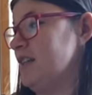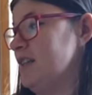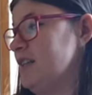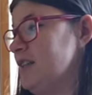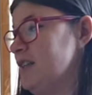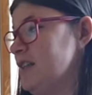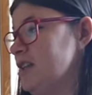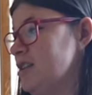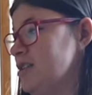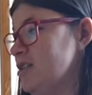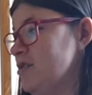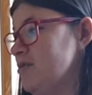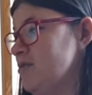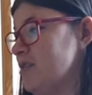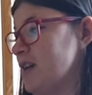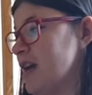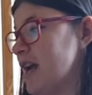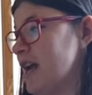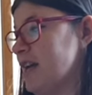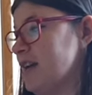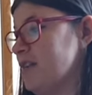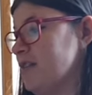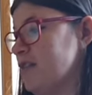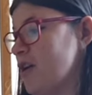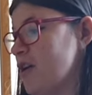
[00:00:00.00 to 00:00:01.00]
the
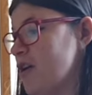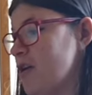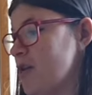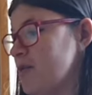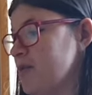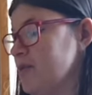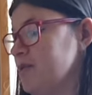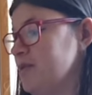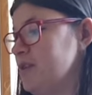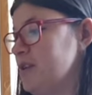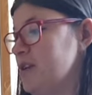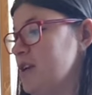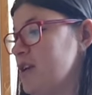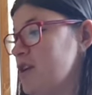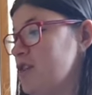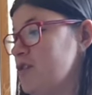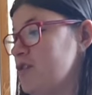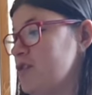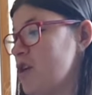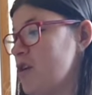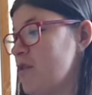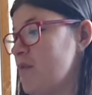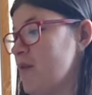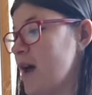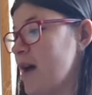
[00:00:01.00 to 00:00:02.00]
UK alone.
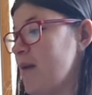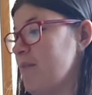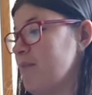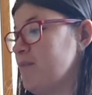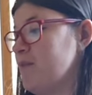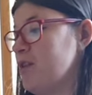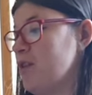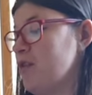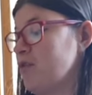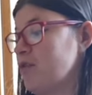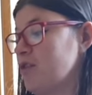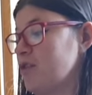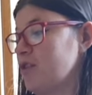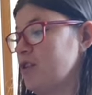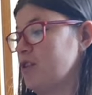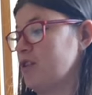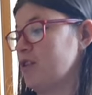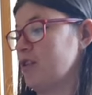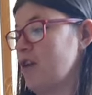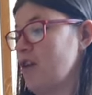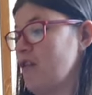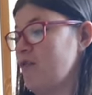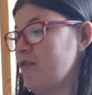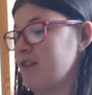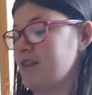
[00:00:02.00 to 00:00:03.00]
So I'm not going
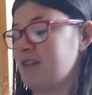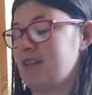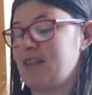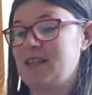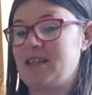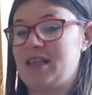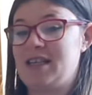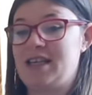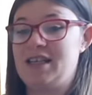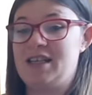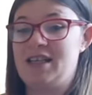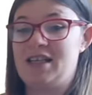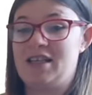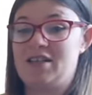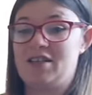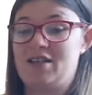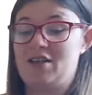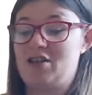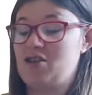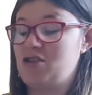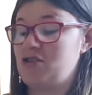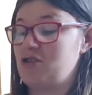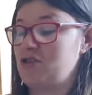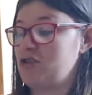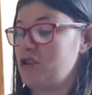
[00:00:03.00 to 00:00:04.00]
to, obviously, there's
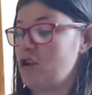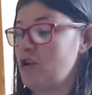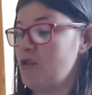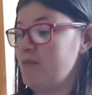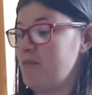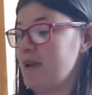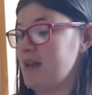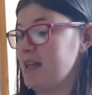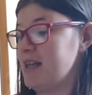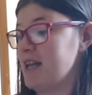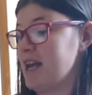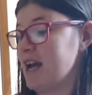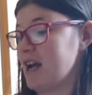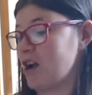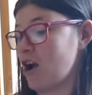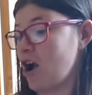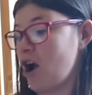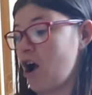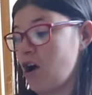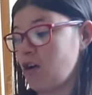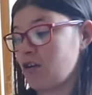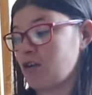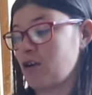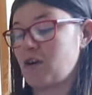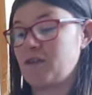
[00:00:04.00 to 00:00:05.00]
so many, I
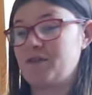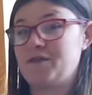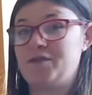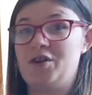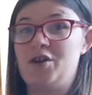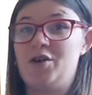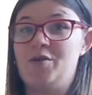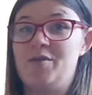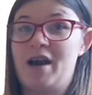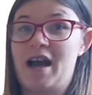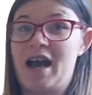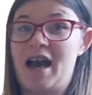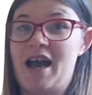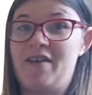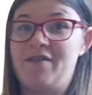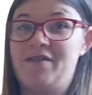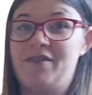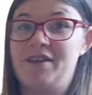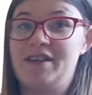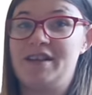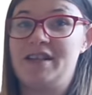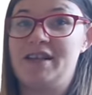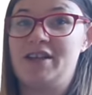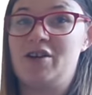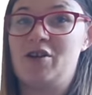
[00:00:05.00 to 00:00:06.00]
can't go through every
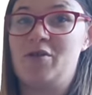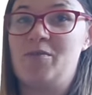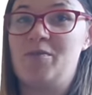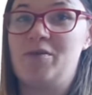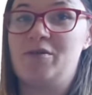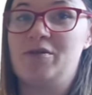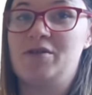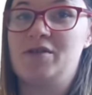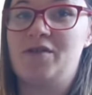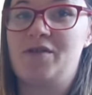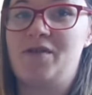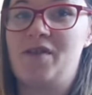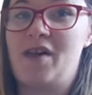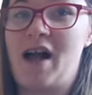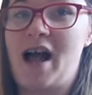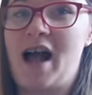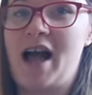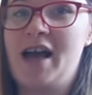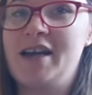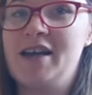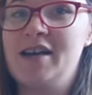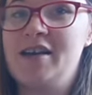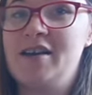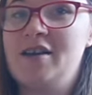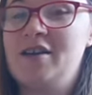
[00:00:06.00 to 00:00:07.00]
single
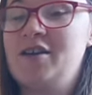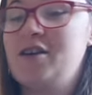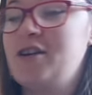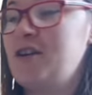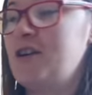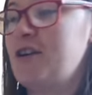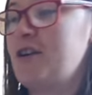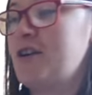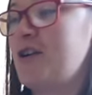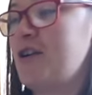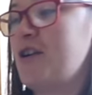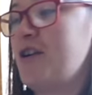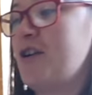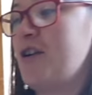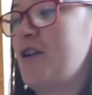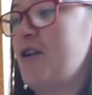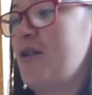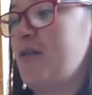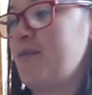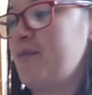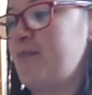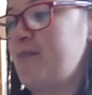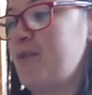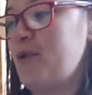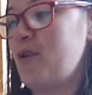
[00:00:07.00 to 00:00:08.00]
butterfly,
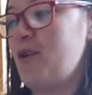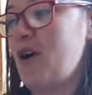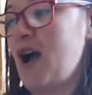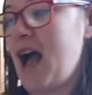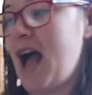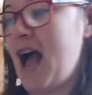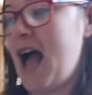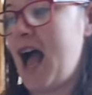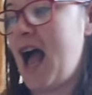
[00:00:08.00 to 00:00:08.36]
but